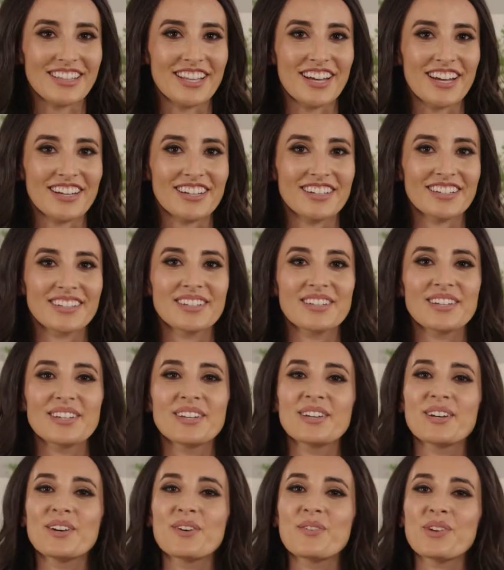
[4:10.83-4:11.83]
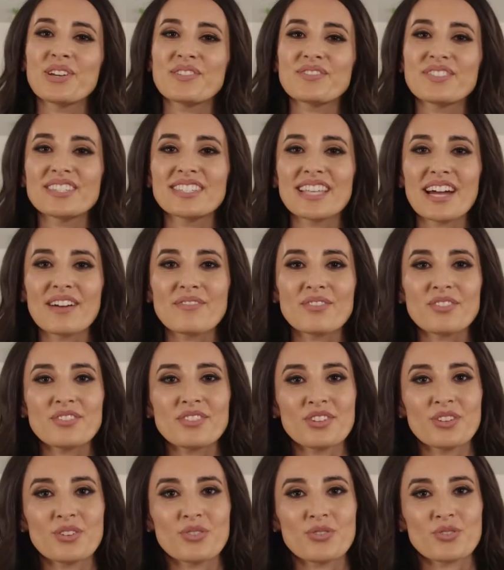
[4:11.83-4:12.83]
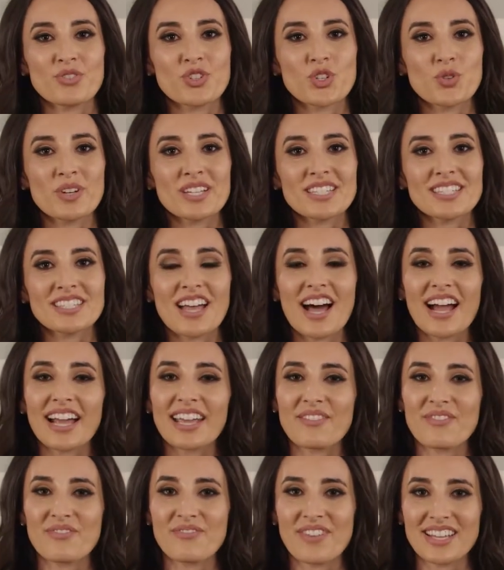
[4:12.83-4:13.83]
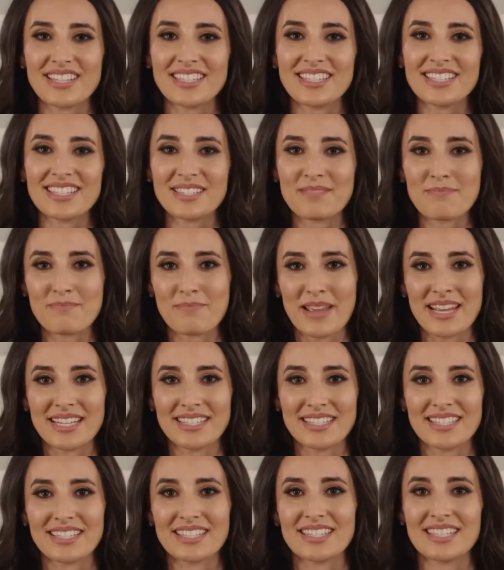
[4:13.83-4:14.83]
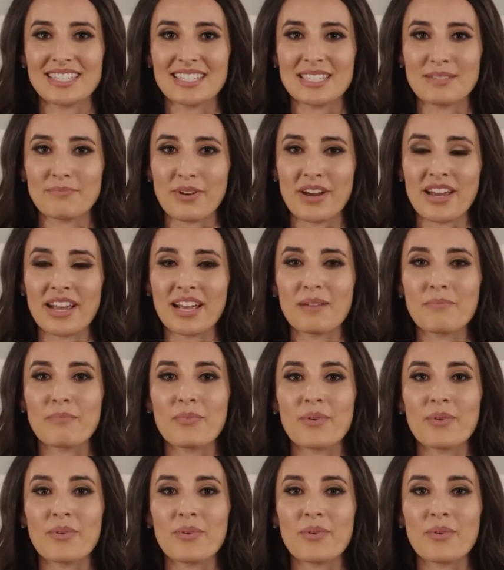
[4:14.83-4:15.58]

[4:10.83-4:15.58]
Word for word: look. We have several new twist locket faces and bases this spring.